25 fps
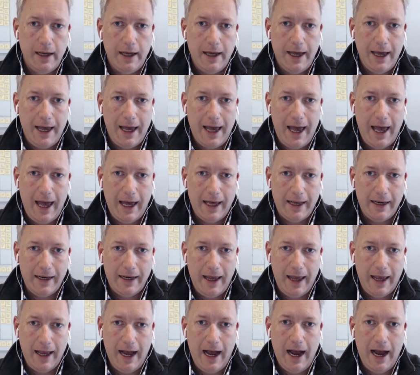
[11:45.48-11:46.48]
at
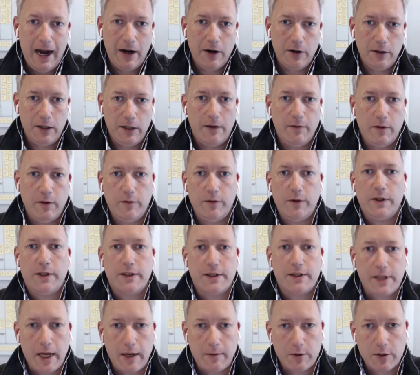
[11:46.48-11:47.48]
a higher level for the
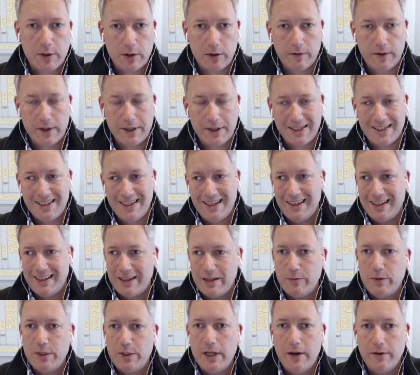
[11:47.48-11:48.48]
same service is telling
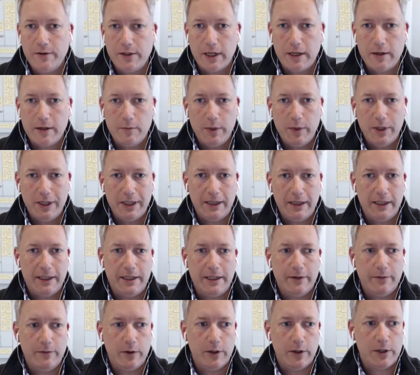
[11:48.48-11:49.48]
themselves a completely
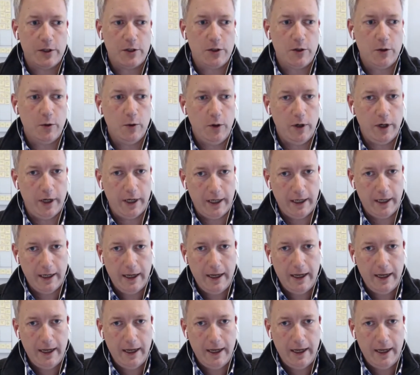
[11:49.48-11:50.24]
different story.